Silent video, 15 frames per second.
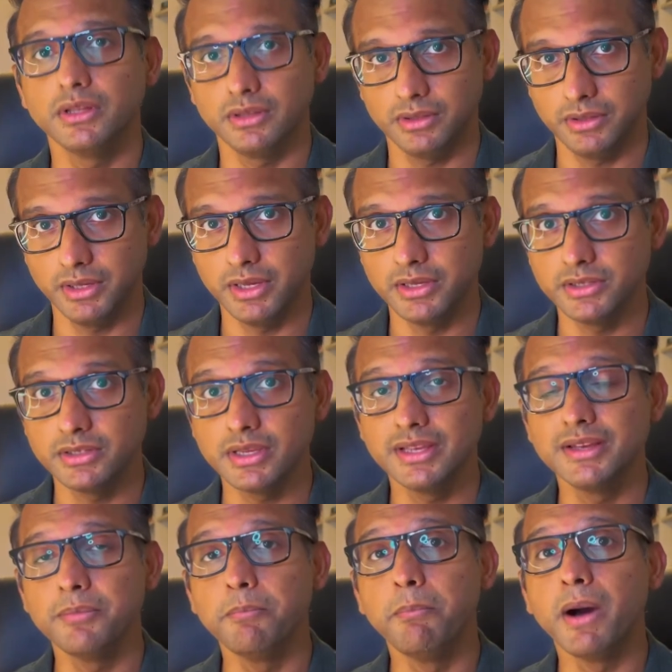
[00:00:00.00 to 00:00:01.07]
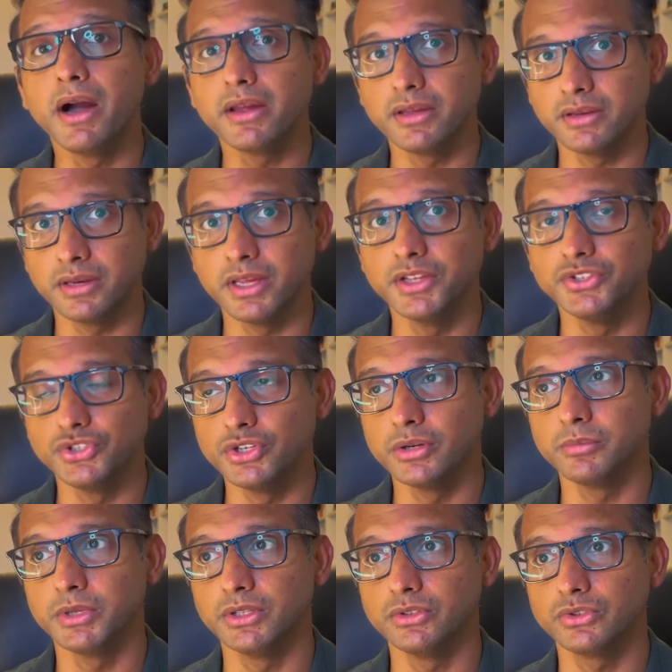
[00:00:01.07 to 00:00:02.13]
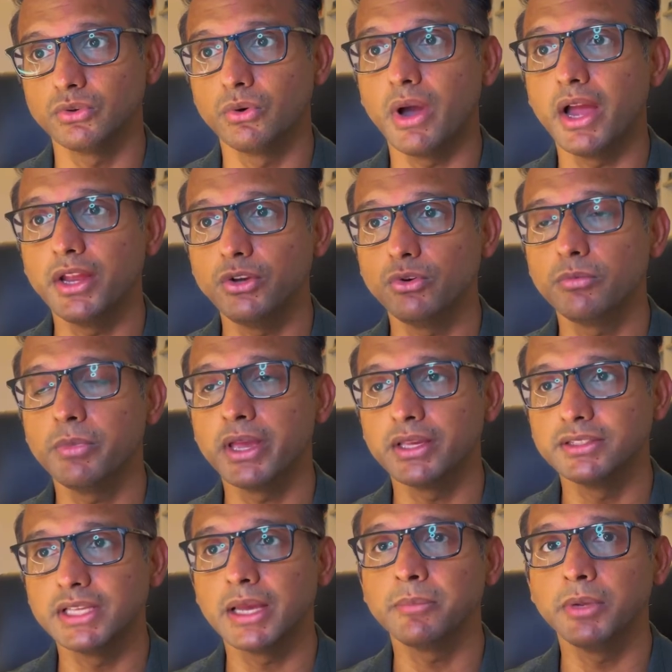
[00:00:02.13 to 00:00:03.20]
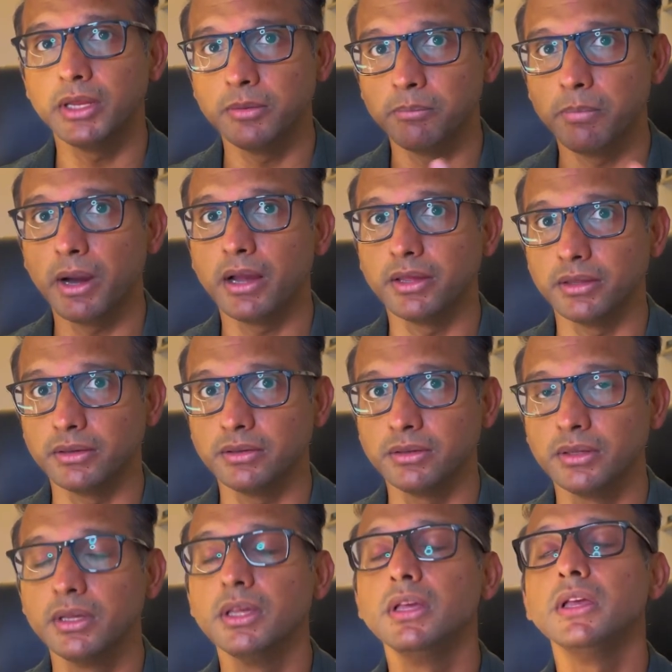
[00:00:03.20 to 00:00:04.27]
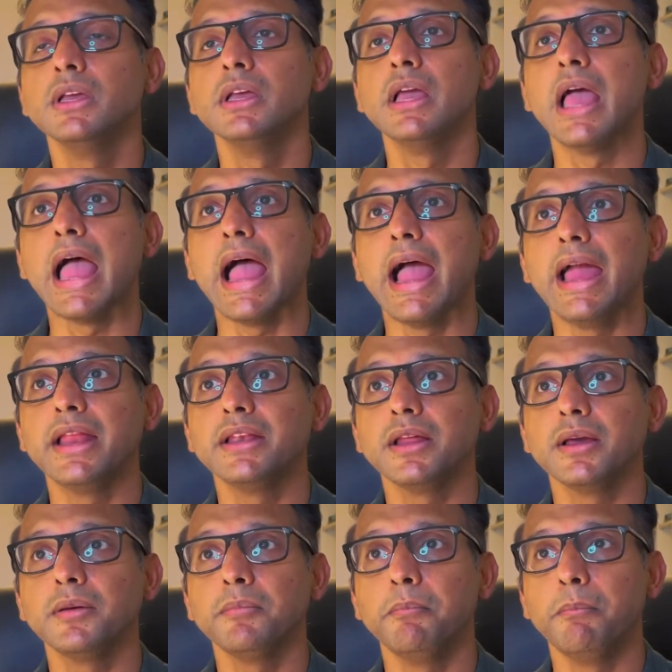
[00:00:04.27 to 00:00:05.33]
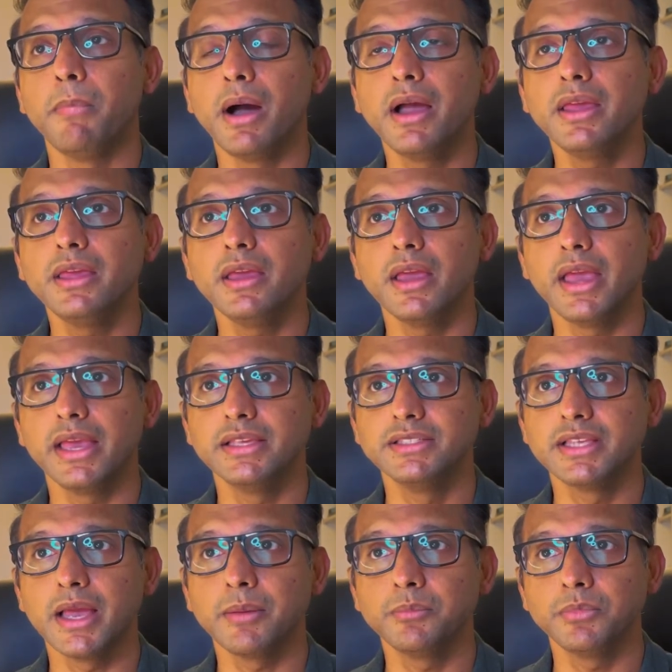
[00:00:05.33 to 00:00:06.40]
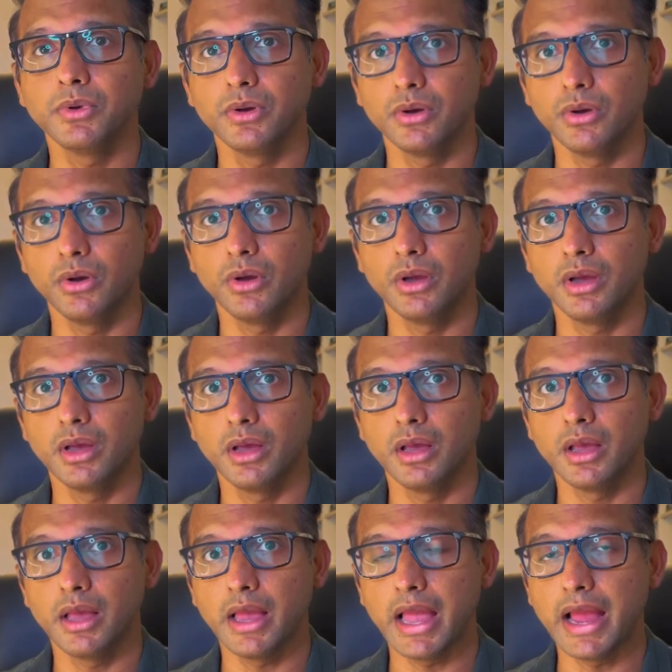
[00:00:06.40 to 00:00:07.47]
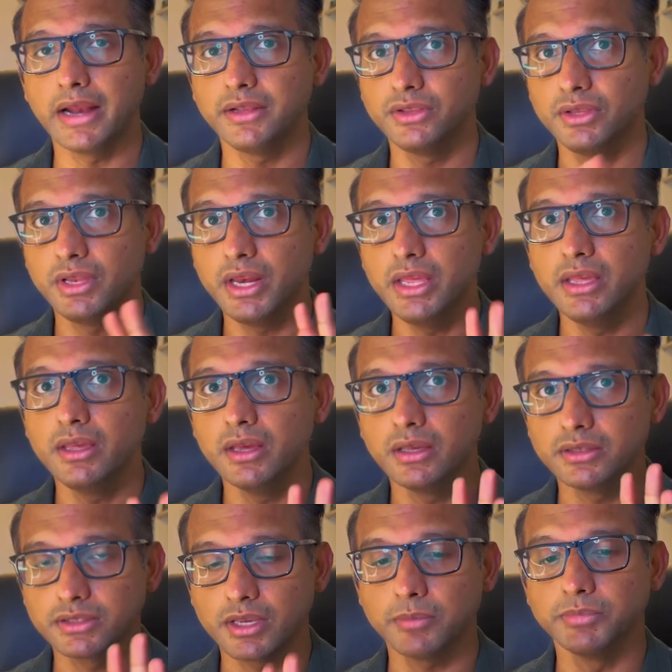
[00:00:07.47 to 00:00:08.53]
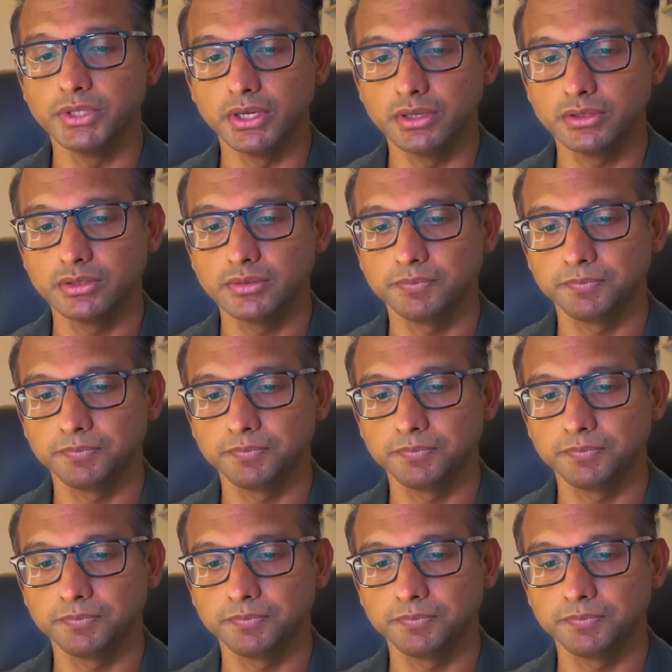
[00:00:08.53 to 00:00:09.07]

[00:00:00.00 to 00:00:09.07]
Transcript: is Bayern in German. So I took my exam in Bayern, and my exam had 3 subjects.